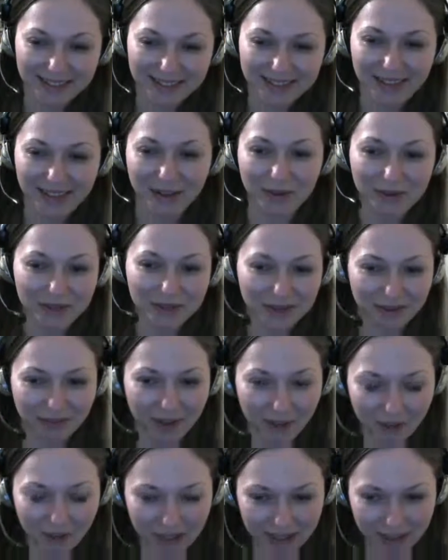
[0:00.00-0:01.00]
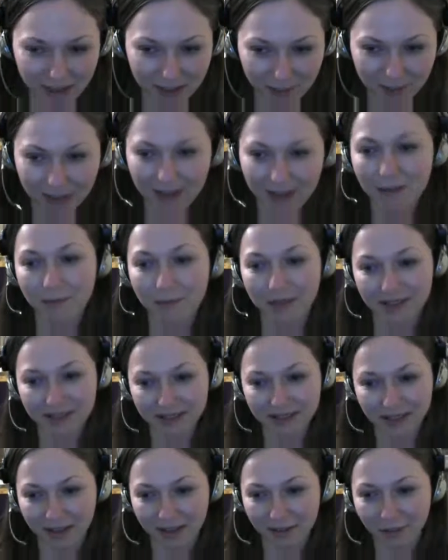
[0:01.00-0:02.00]
sounds very similar but
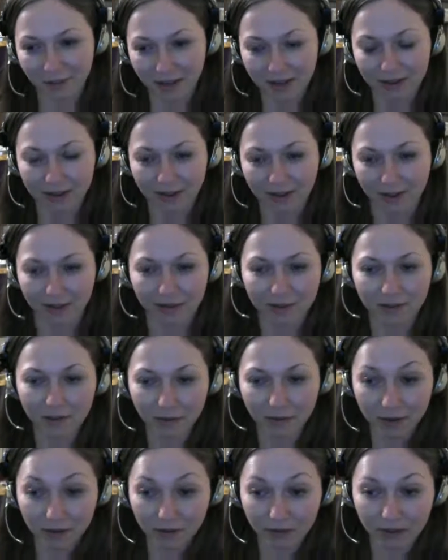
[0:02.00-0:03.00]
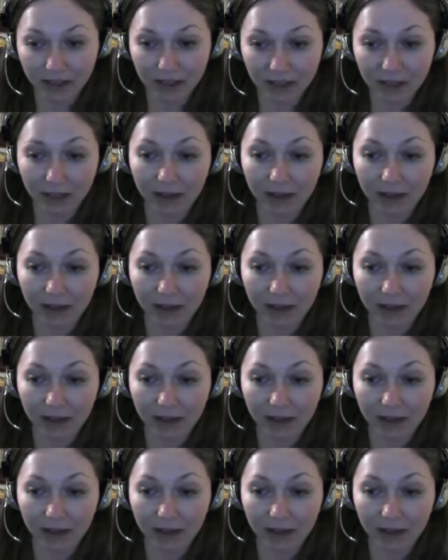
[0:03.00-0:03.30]
are written in different way.